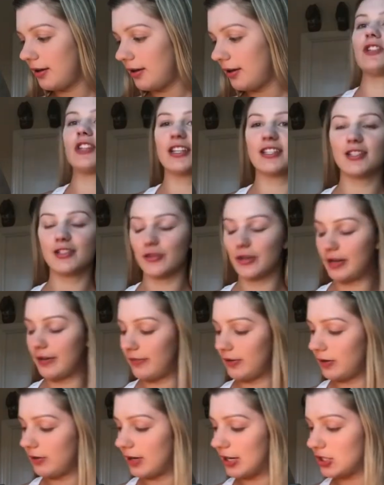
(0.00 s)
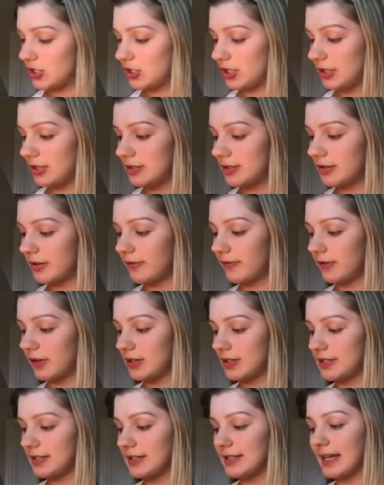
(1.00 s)
She has 3 different questions. The
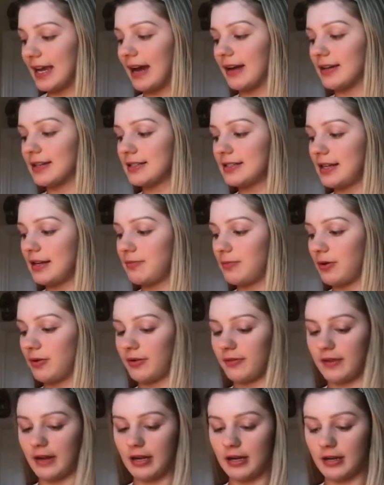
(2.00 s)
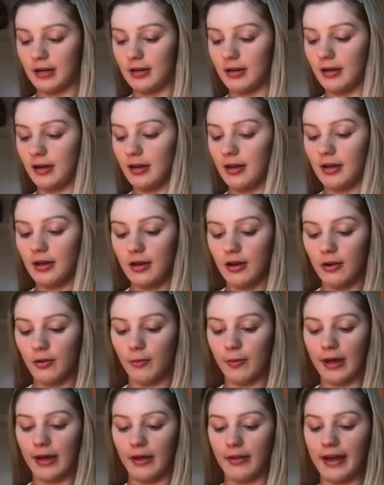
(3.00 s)
first is how to stay motivated.
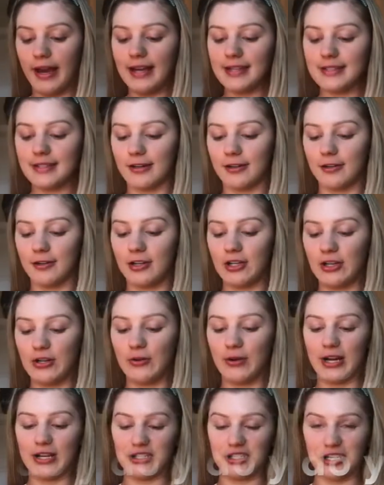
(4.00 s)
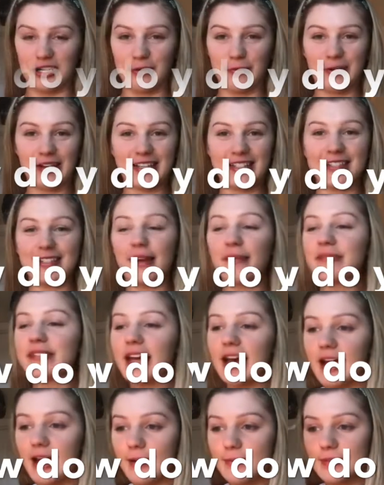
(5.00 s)
Well, that's a good question because
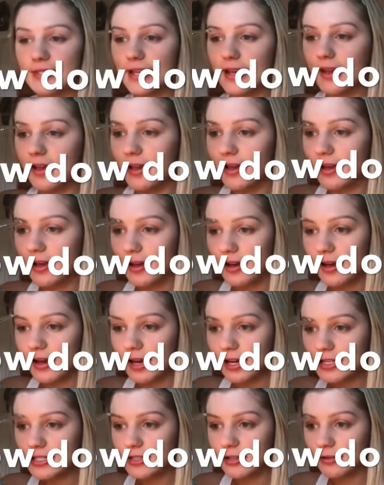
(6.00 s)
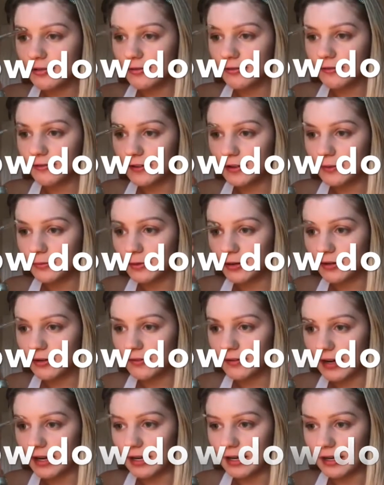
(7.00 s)
sometimes I don't feel
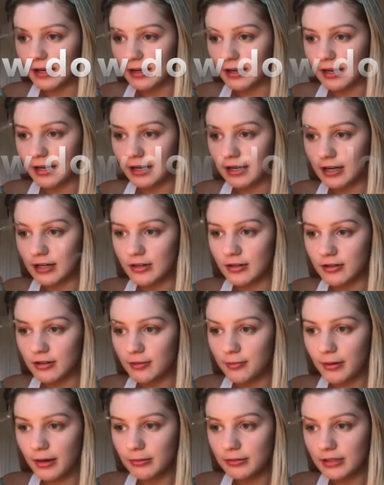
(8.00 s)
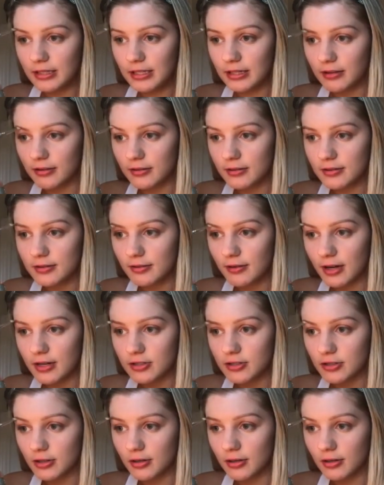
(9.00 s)
motivated, and I know you probably hear this
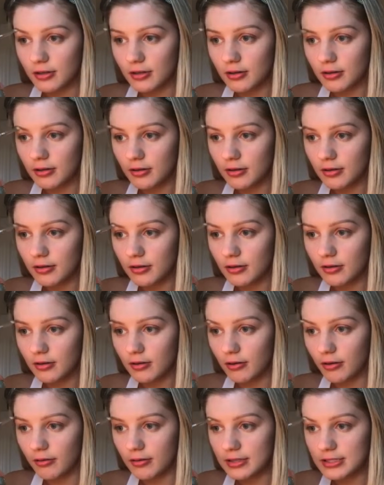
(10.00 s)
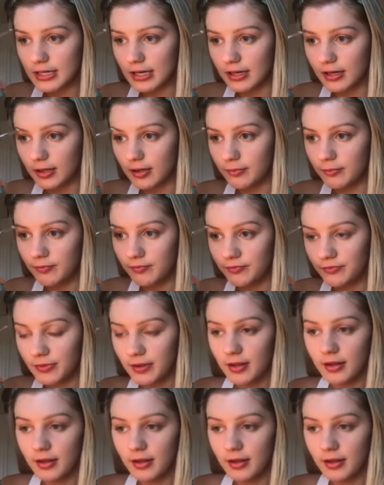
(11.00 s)
question all the time.